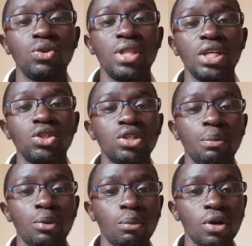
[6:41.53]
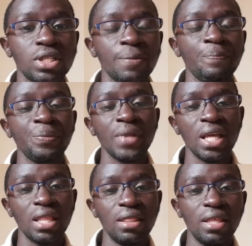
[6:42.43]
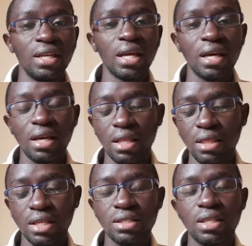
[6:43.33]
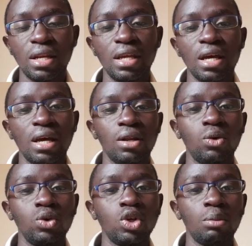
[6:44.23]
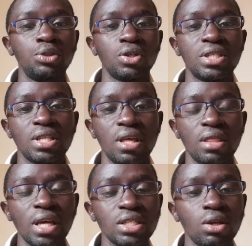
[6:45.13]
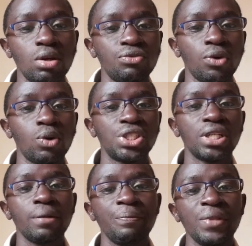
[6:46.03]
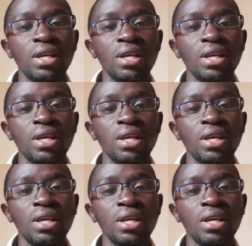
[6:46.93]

to the Toyota Probox, then these three are good options. Thanks a lot for watching.